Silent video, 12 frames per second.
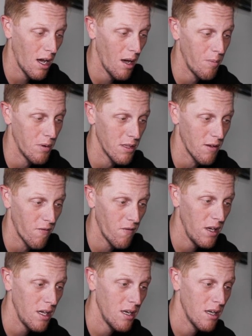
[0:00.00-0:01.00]
I put the
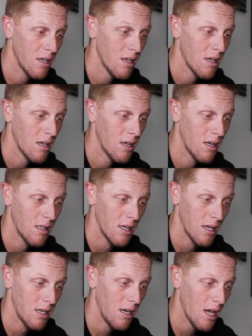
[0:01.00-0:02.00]
feed,
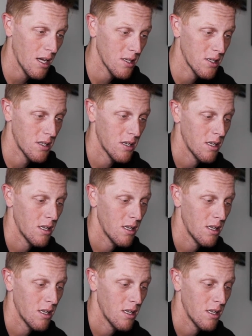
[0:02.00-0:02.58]
click next,